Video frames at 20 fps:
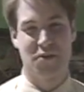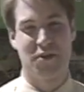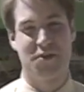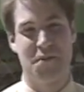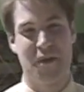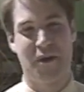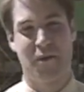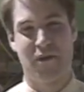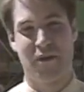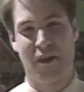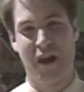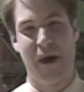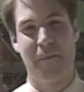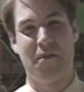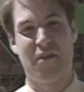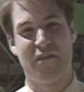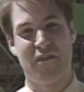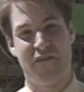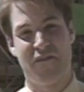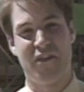We were speaking with a
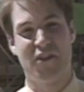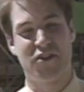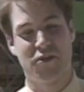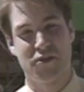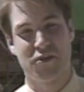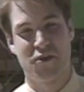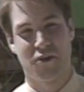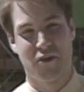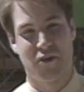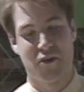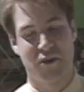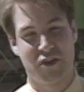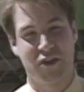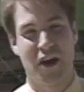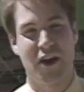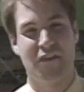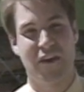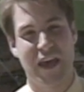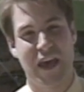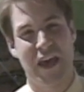couple of officials earlier,
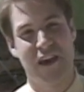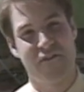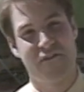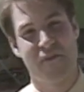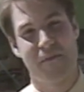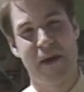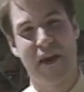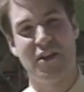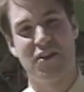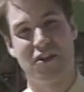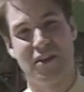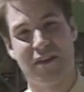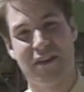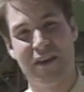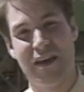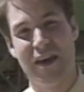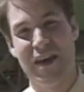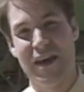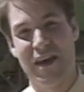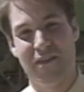trying to get information.